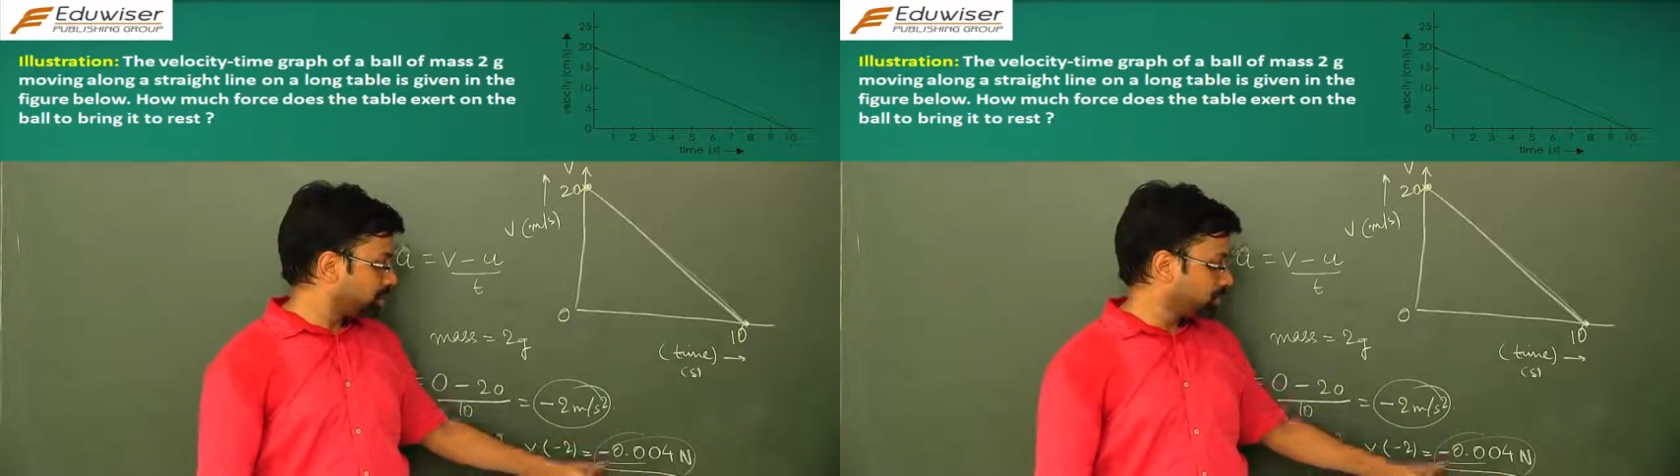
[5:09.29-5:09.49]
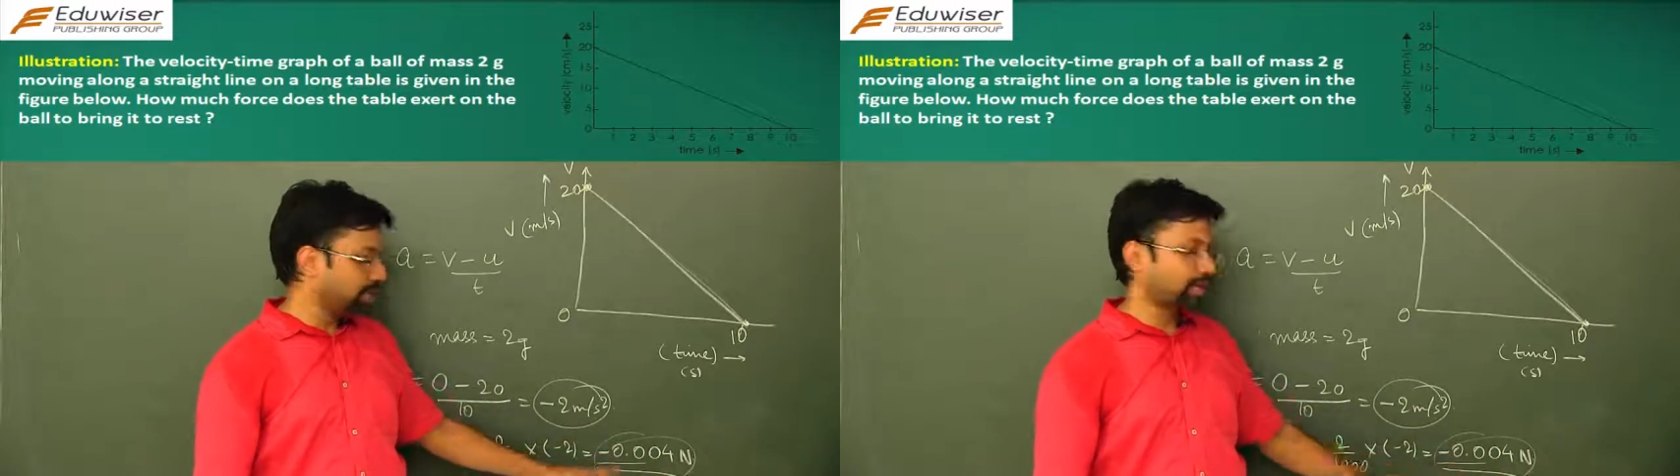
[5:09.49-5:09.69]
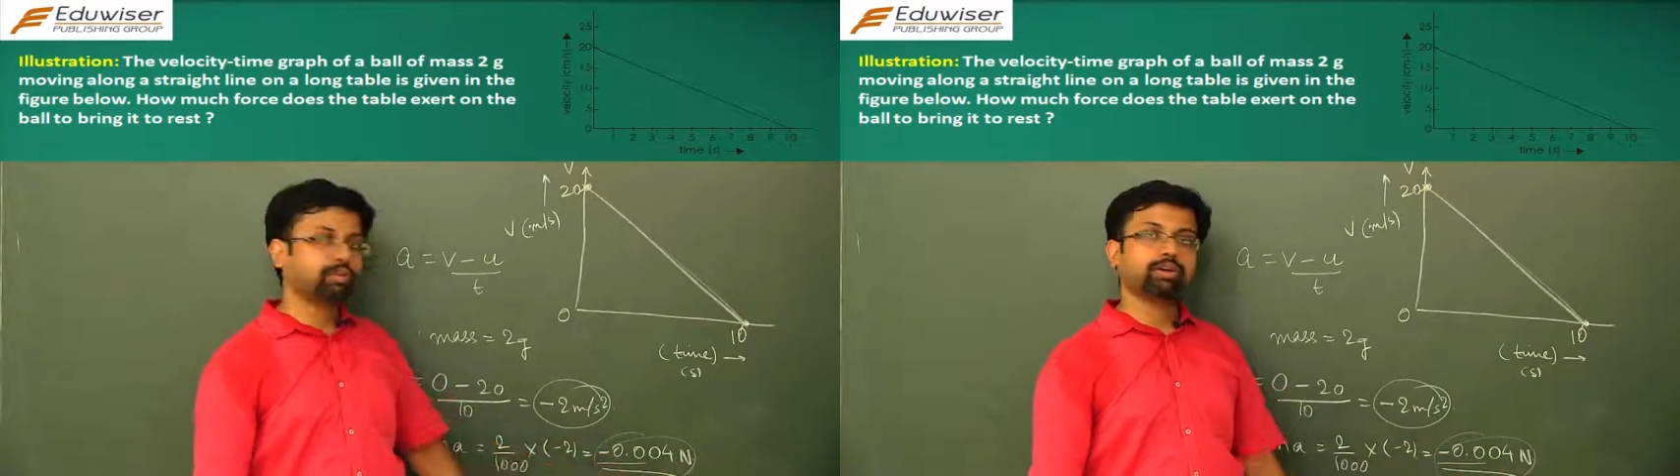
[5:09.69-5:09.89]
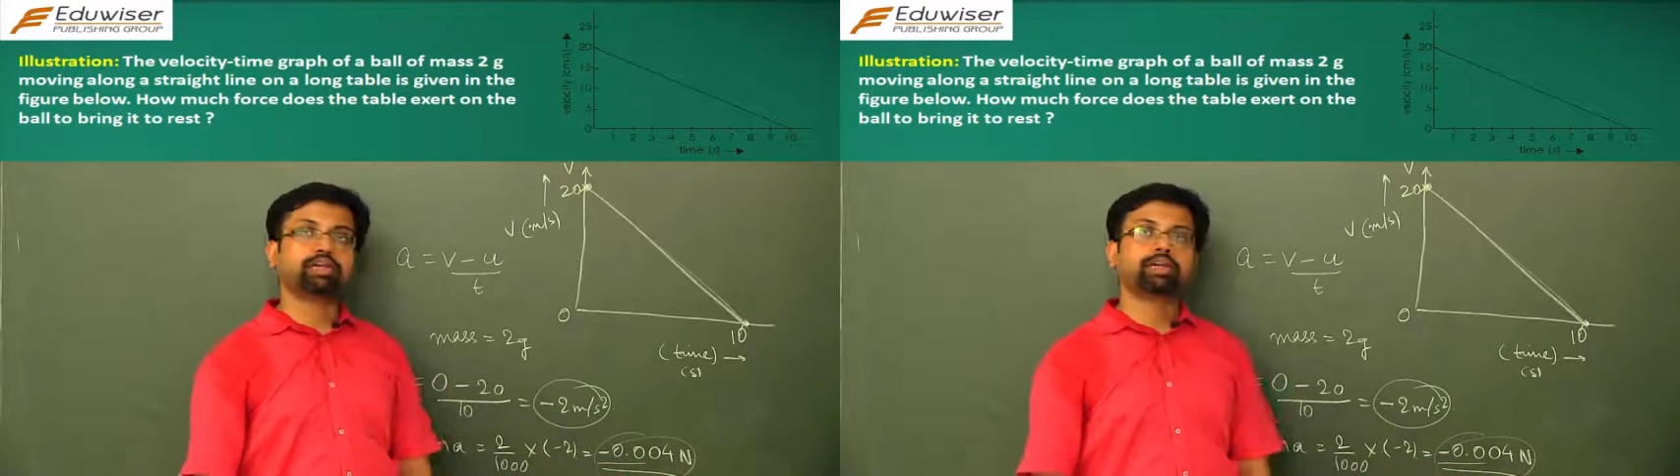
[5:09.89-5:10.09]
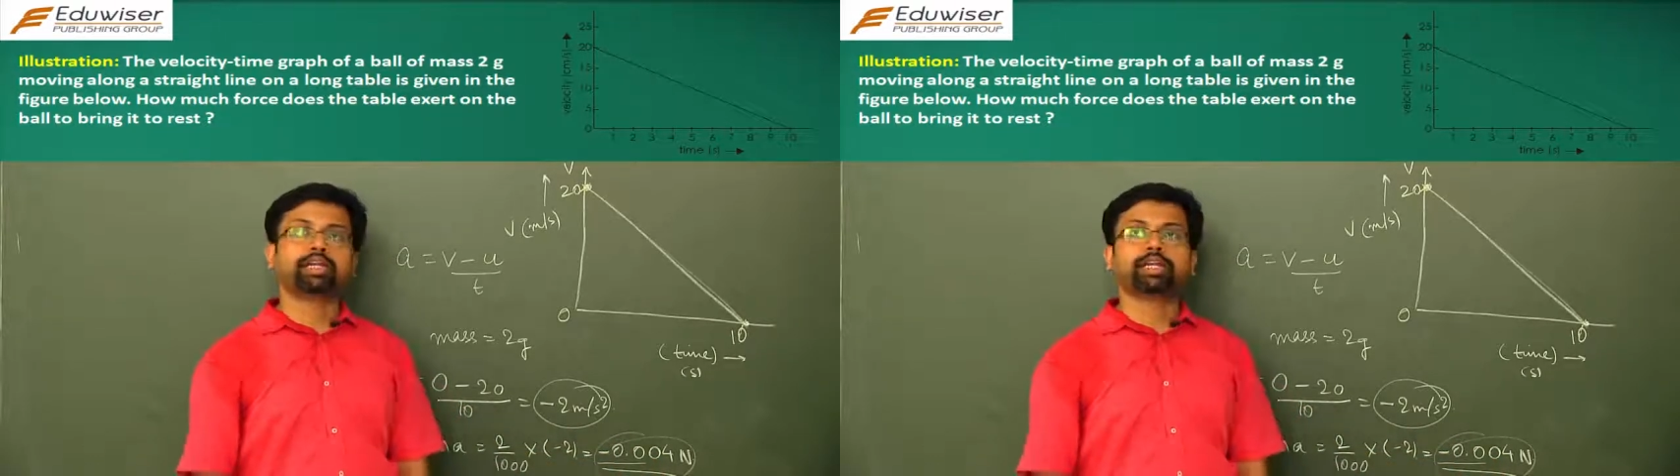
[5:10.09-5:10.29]
we have a
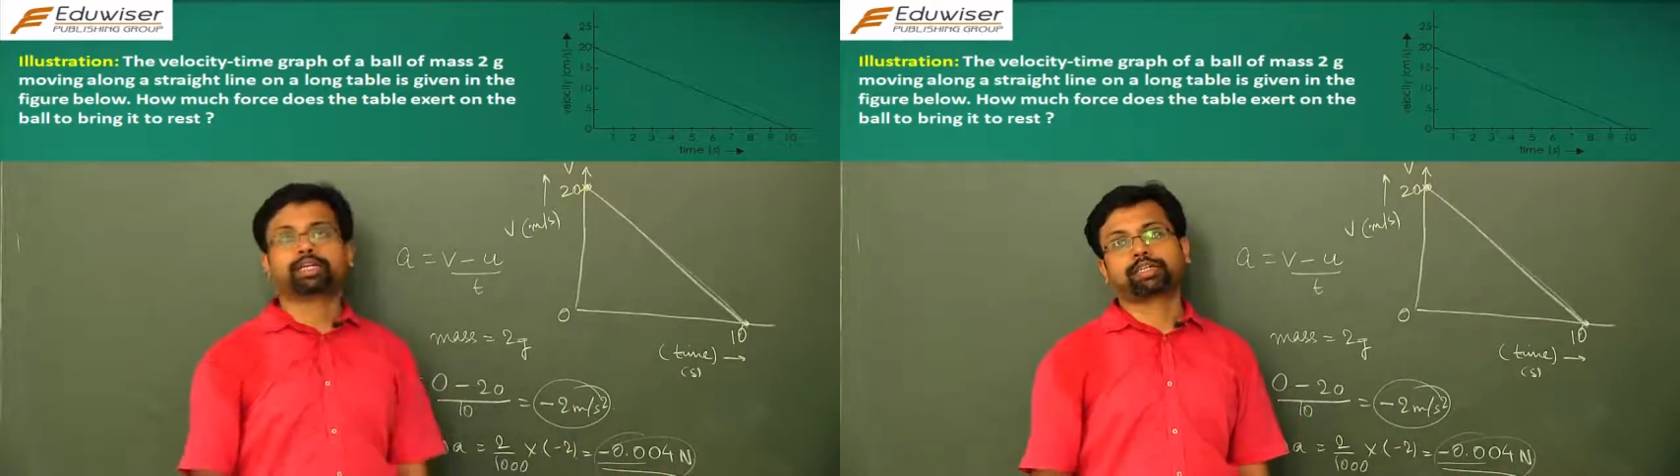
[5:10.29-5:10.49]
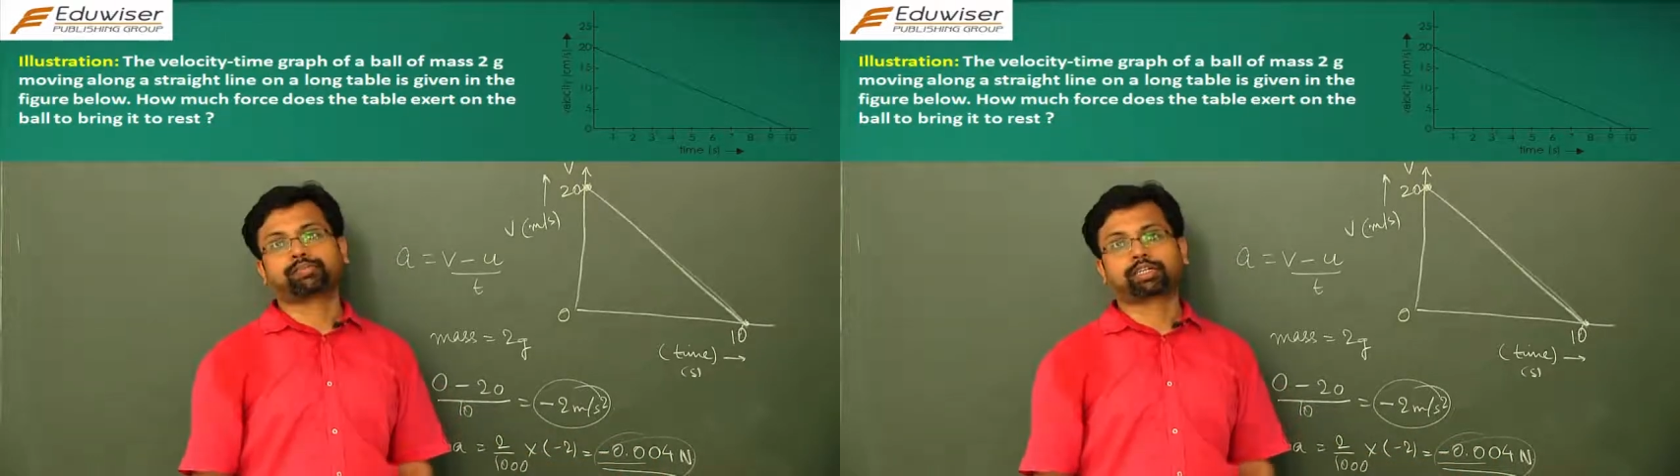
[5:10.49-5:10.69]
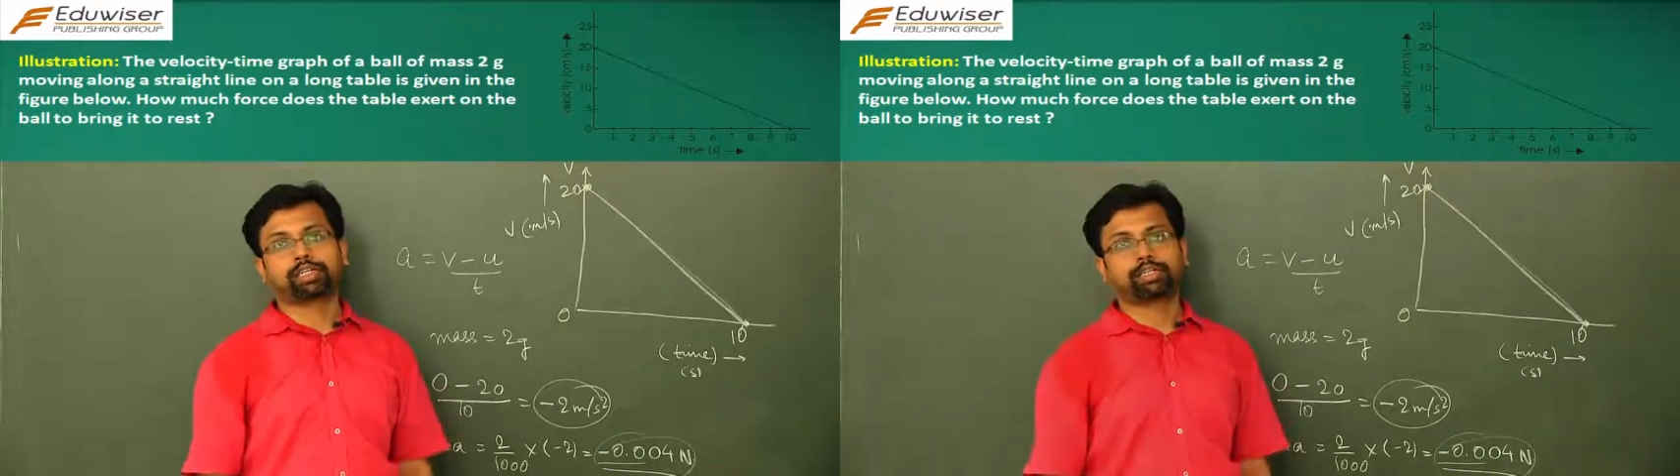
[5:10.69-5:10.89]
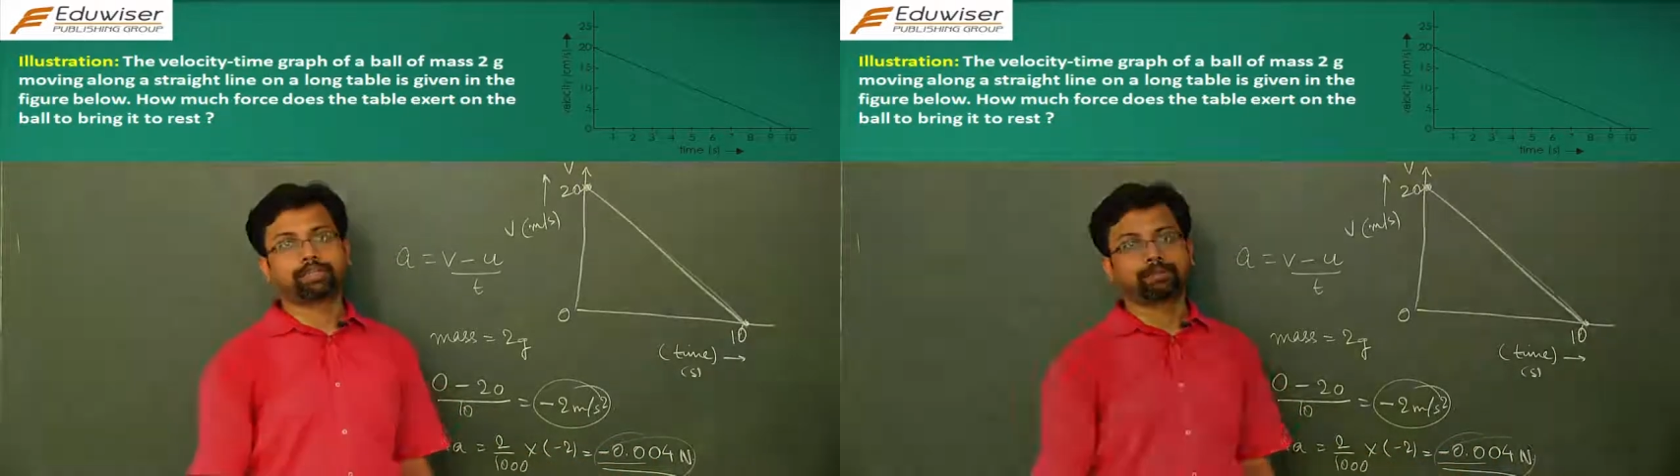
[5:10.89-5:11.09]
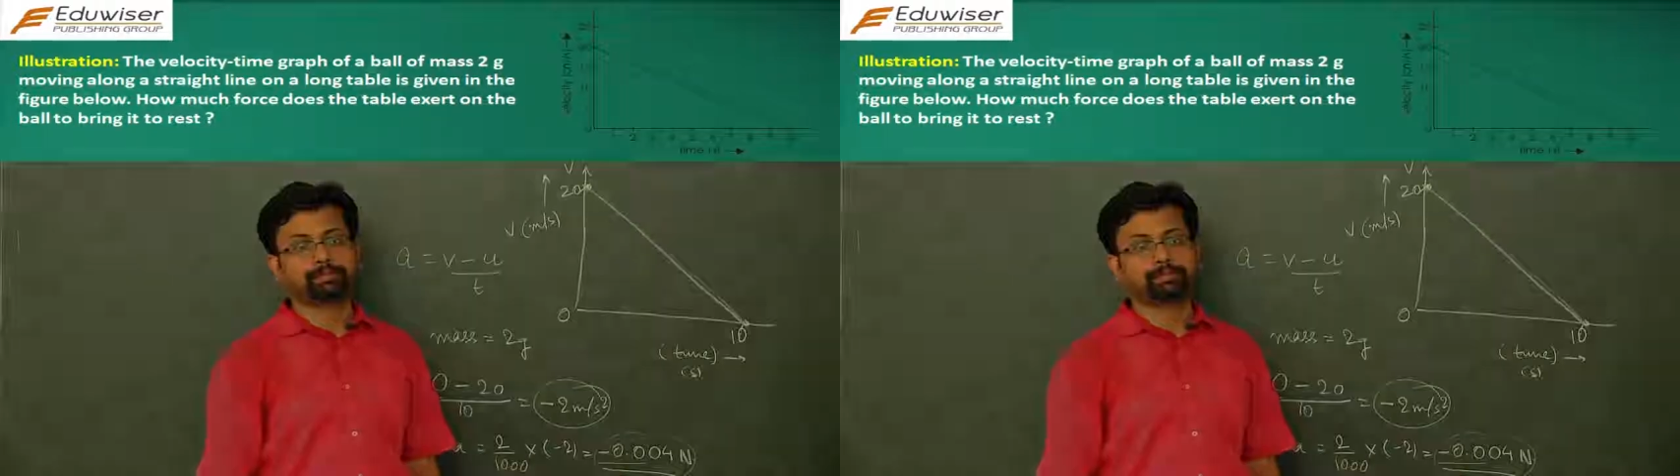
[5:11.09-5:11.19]
negative sign here.